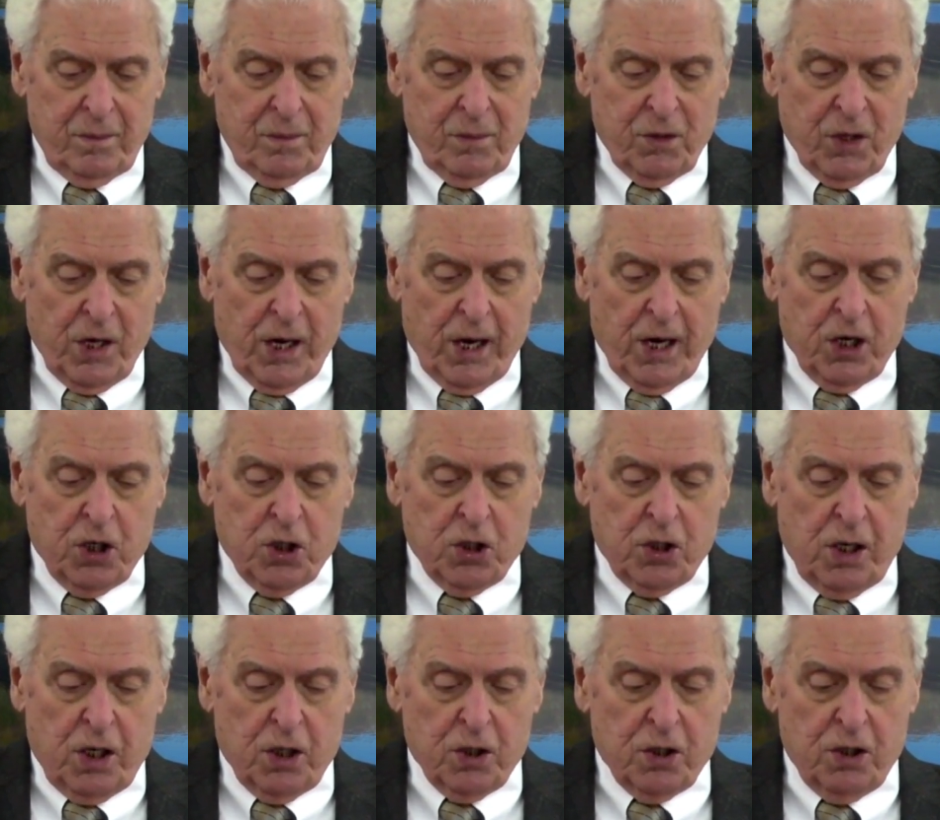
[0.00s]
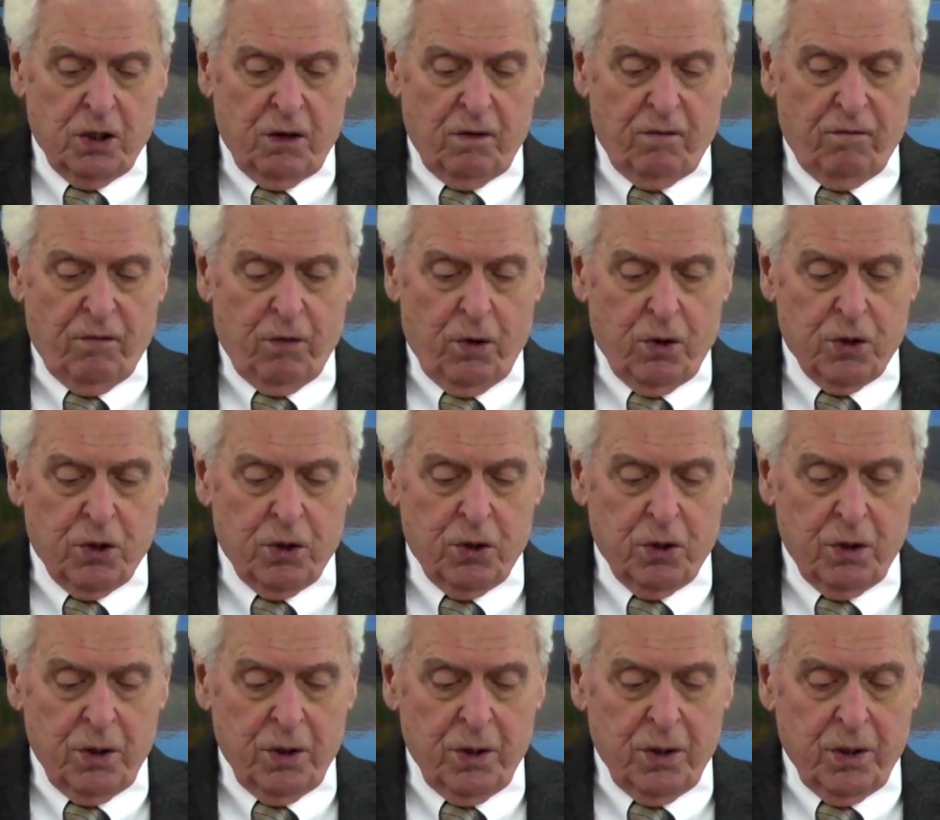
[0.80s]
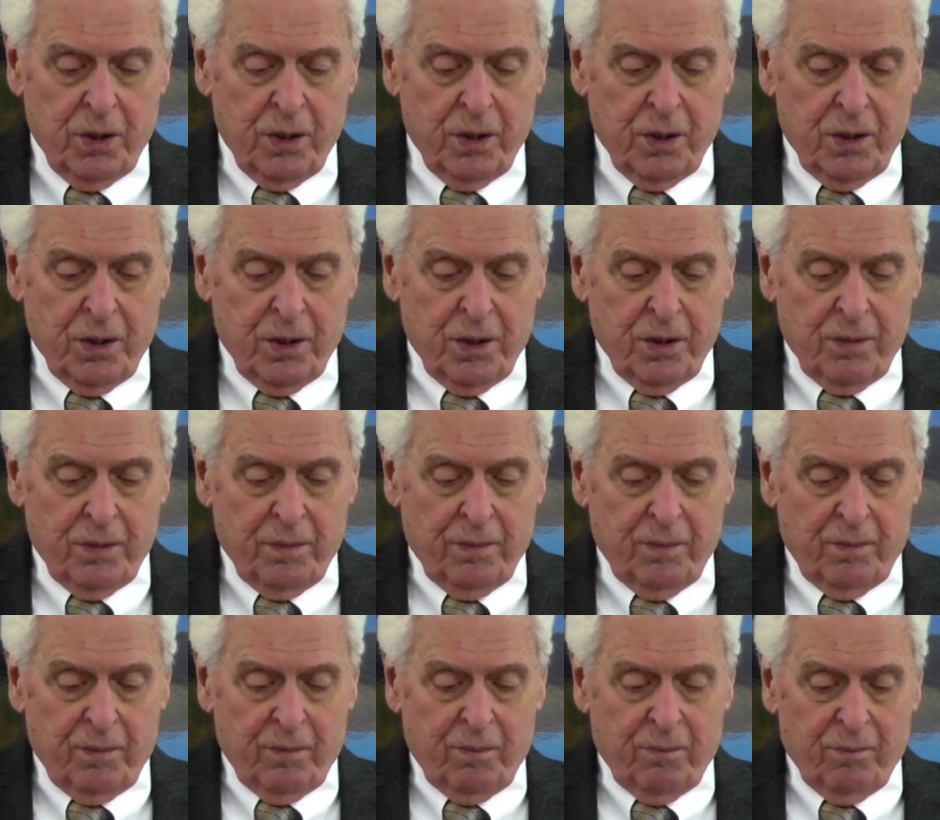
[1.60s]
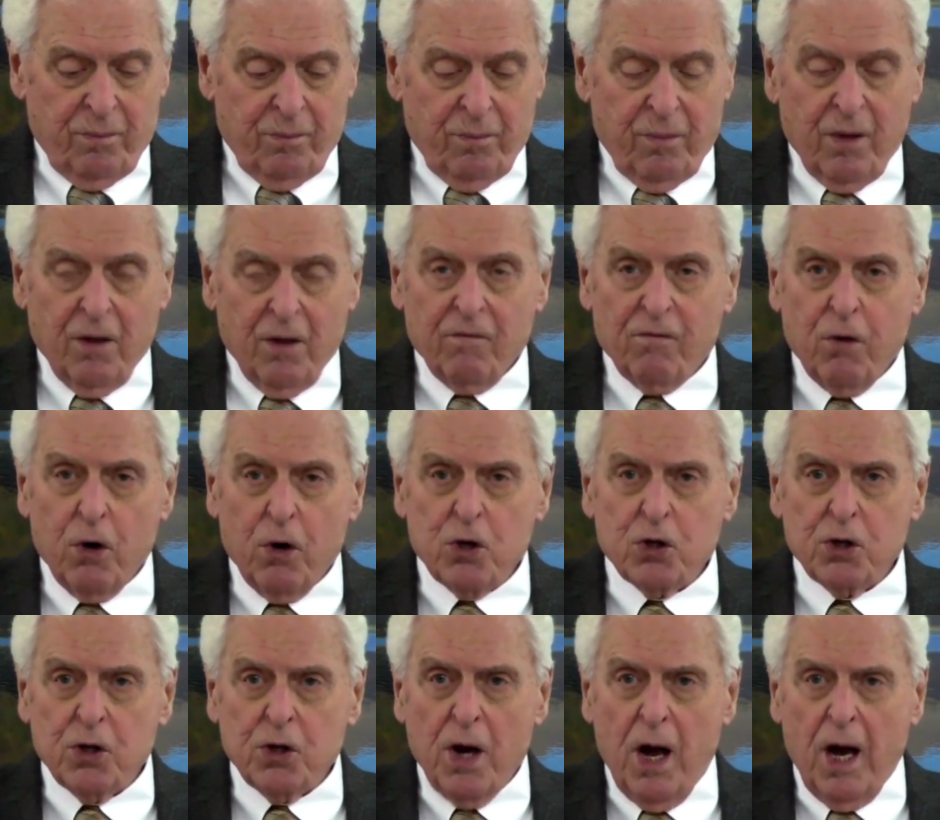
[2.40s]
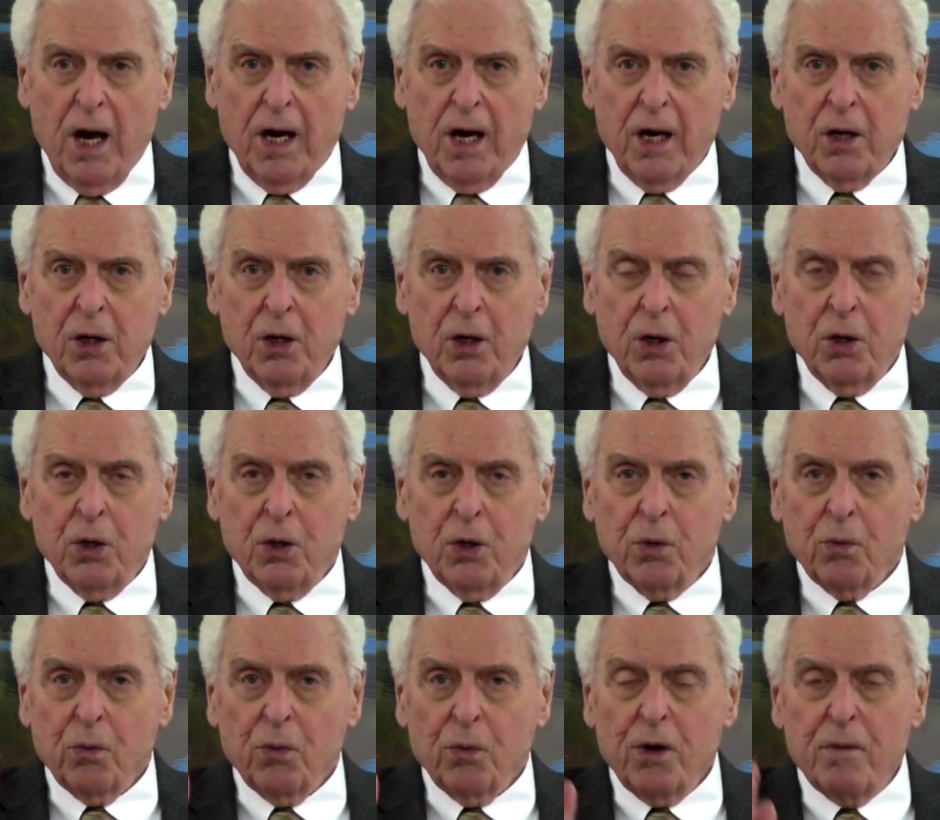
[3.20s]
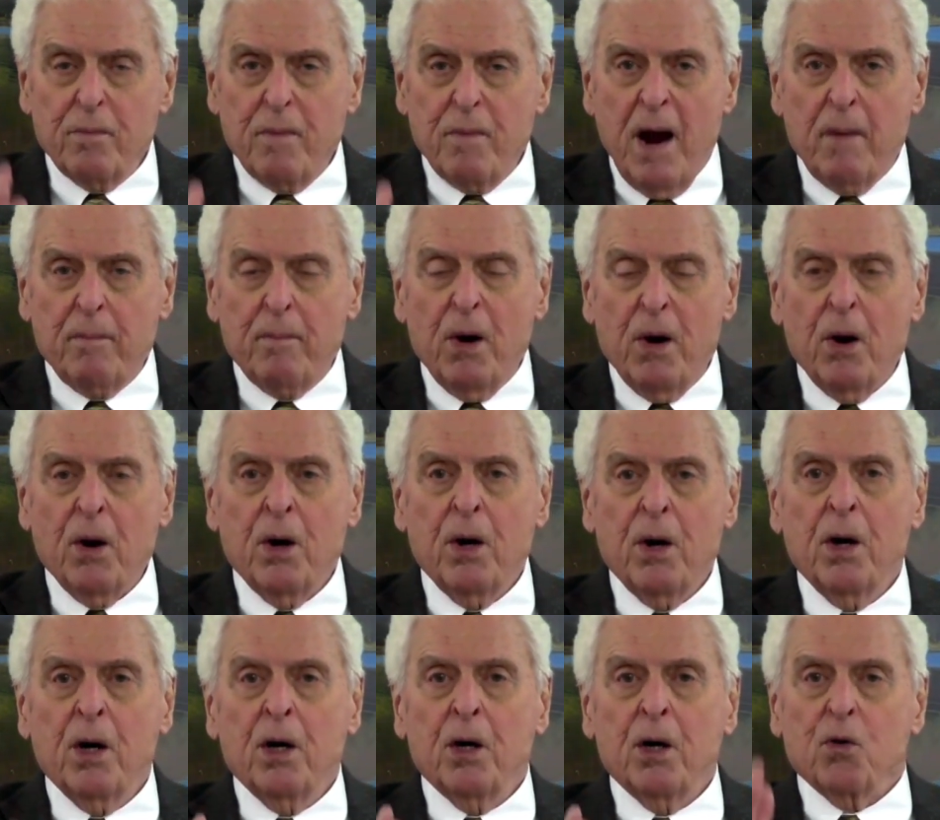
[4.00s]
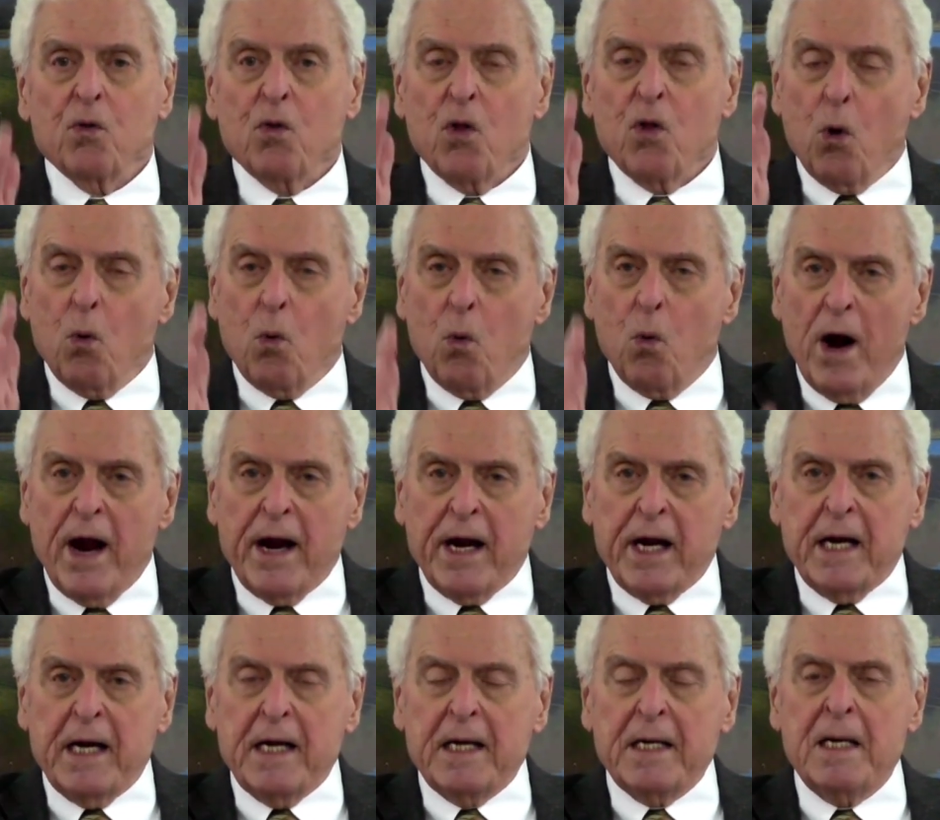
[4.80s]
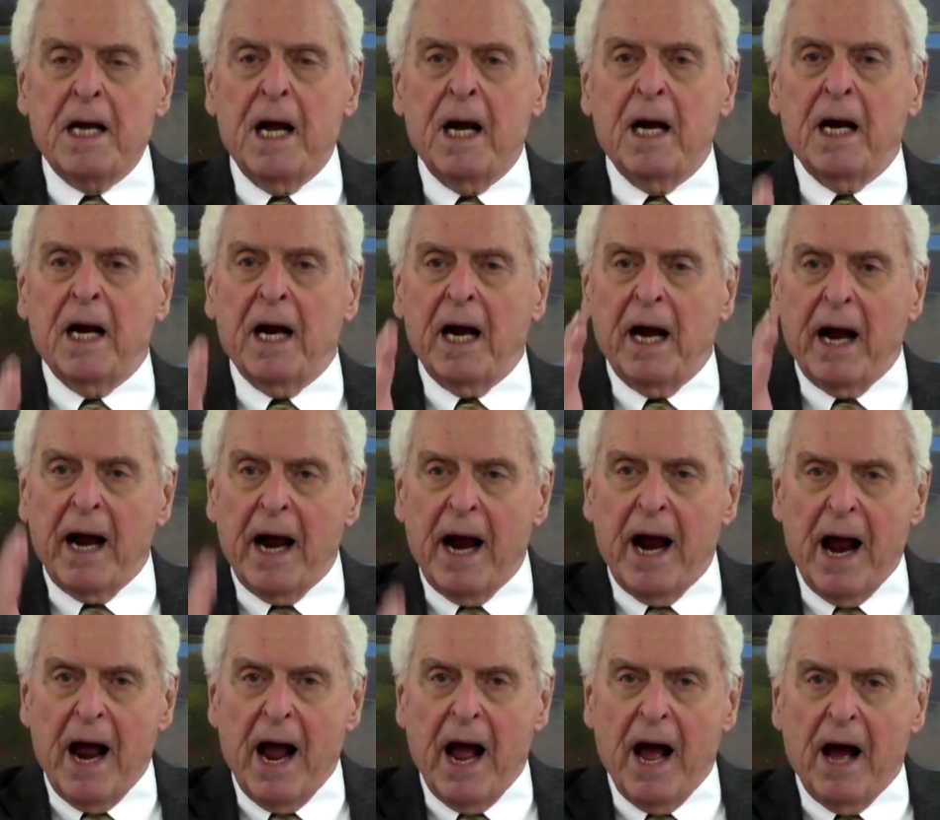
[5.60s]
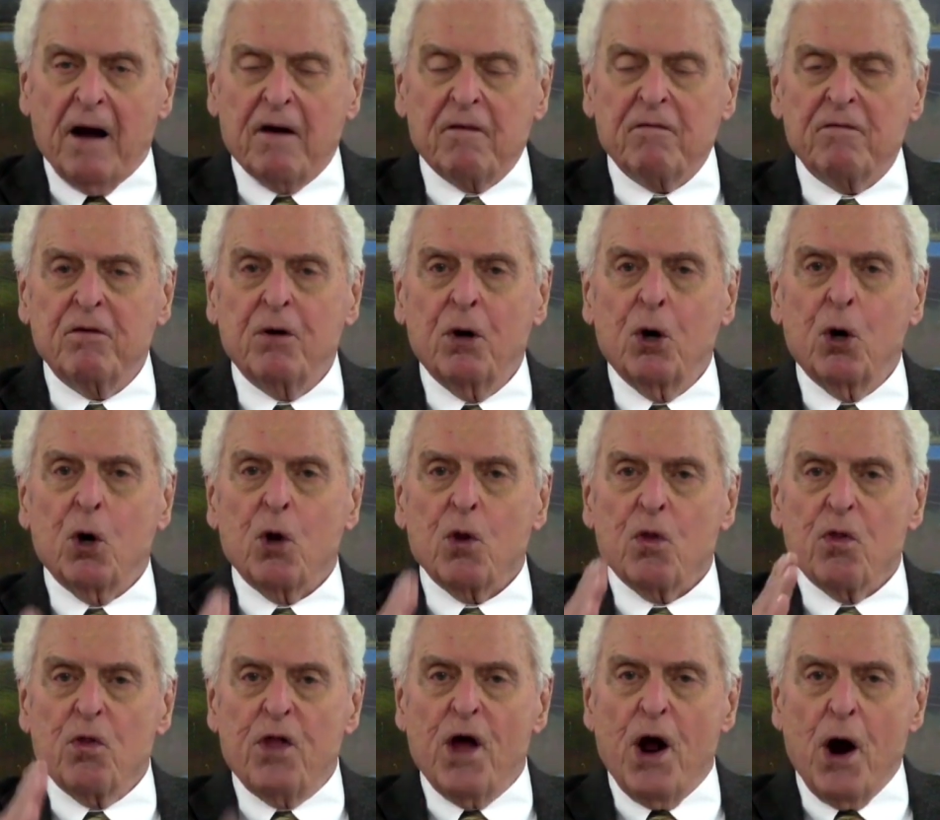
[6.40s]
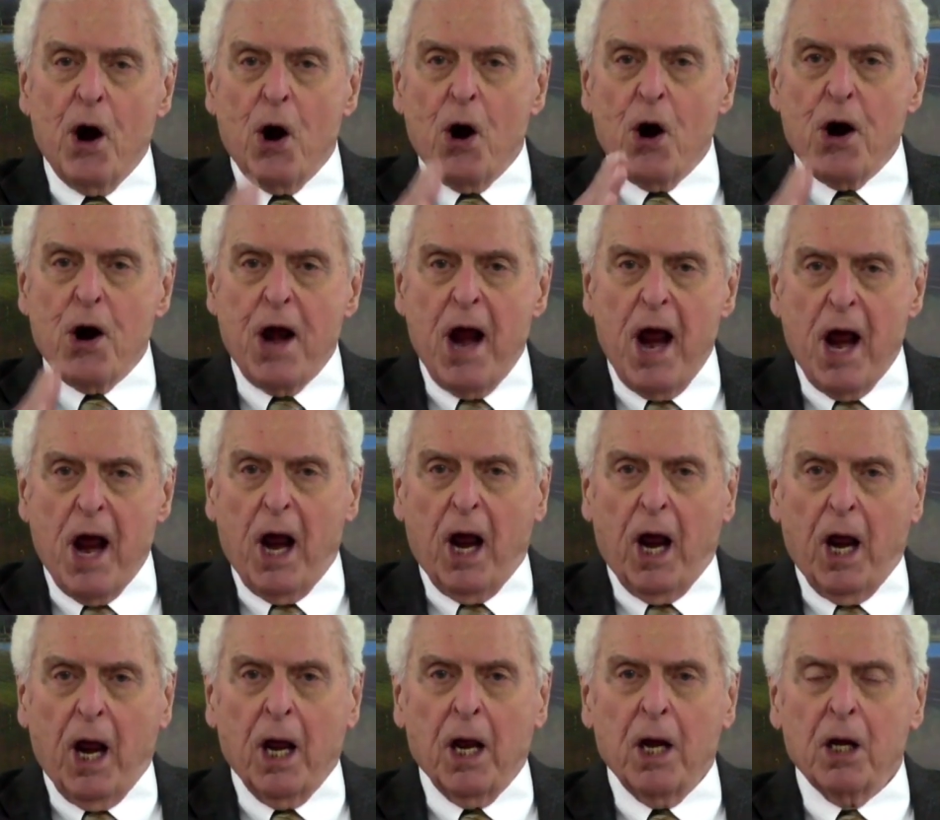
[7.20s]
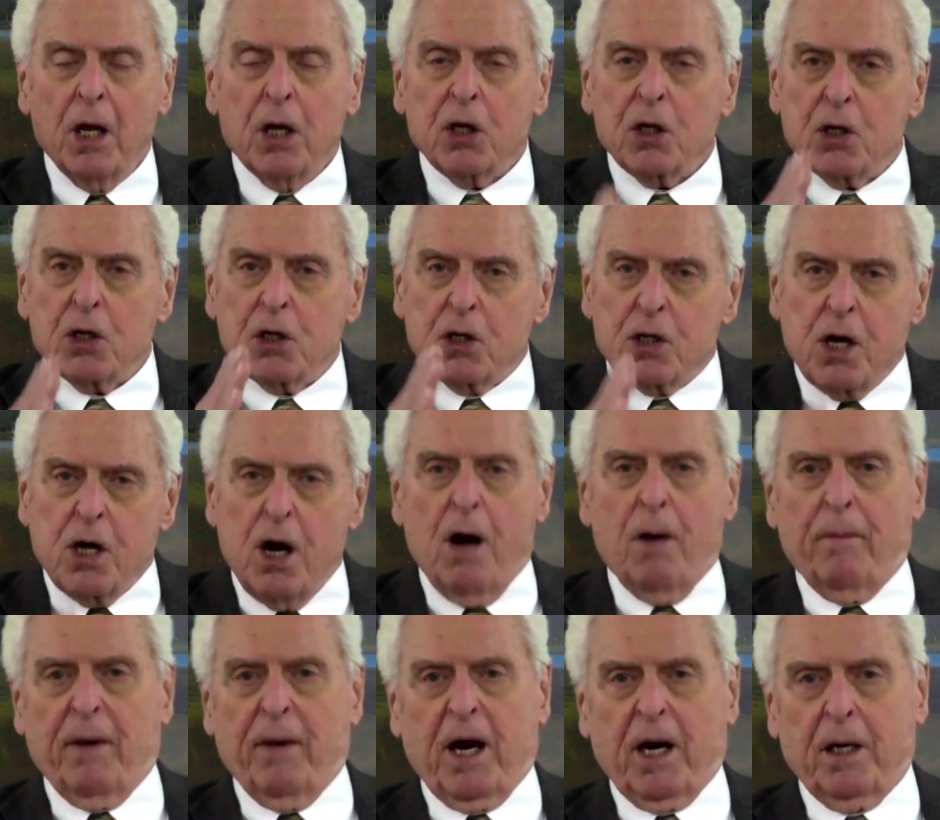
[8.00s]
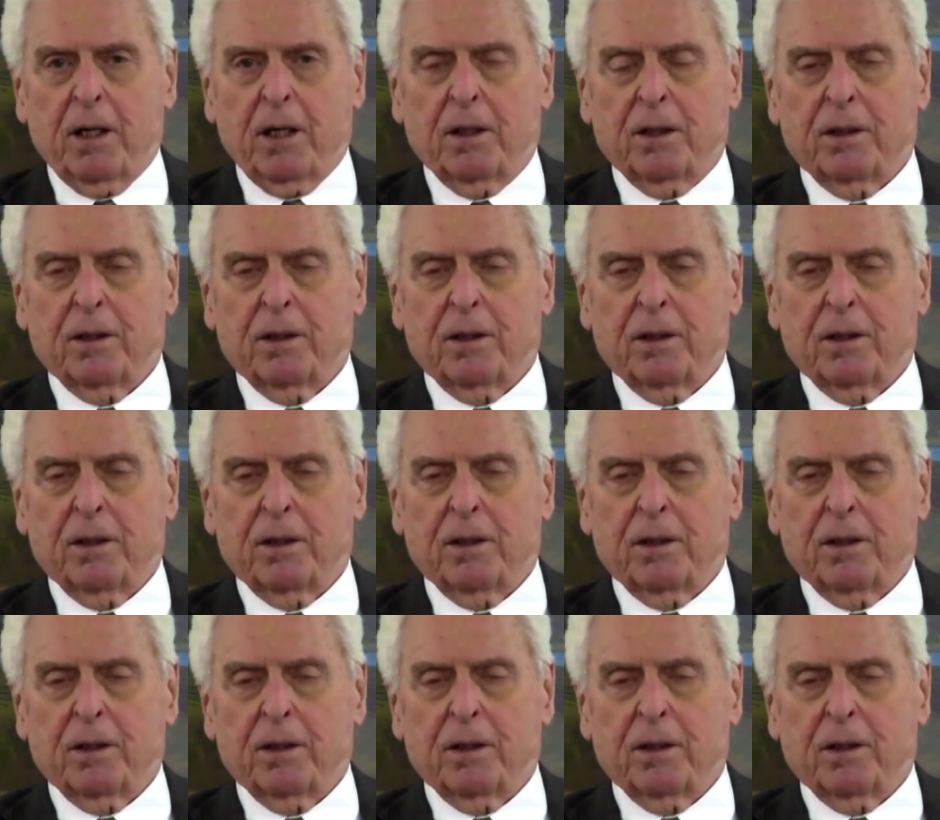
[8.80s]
Then it says in verse 9, remember, the wicked have their day coming.